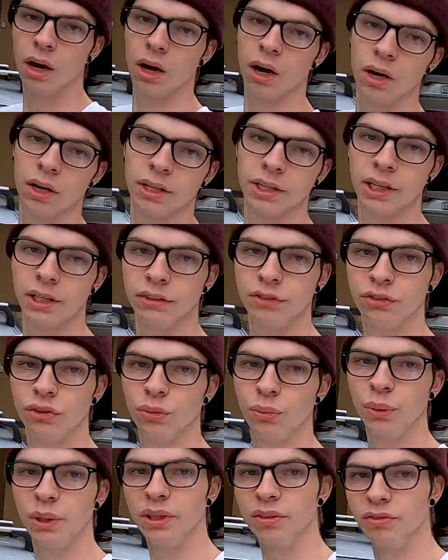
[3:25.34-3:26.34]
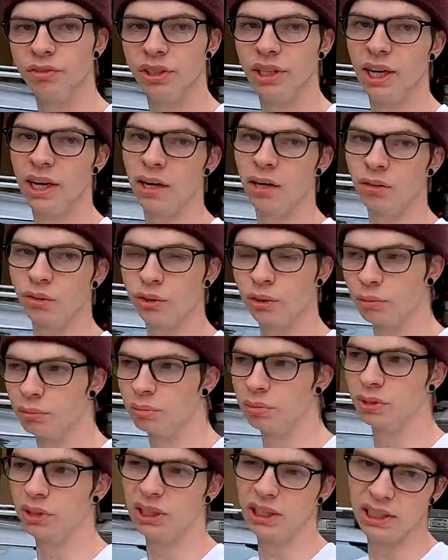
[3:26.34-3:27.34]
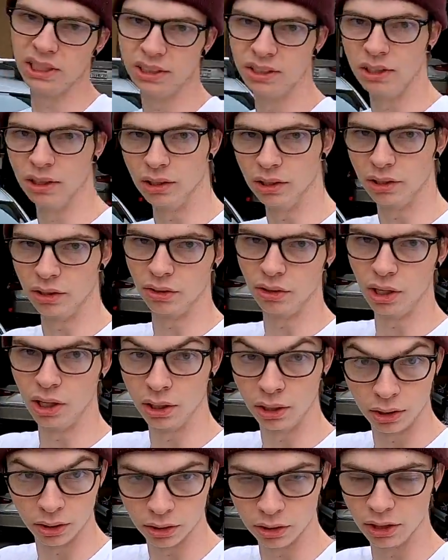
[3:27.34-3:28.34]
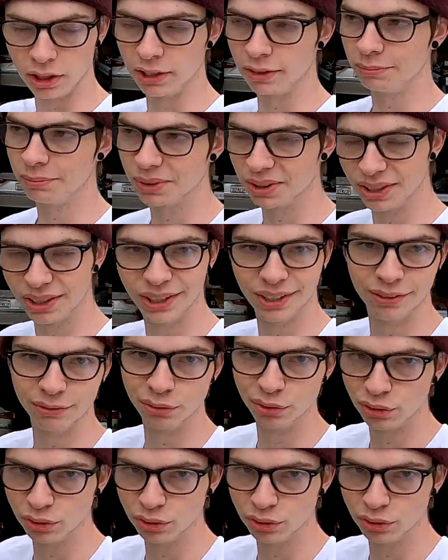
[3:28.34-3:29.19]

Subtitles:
Alright guys, so we have now completed the little unclip.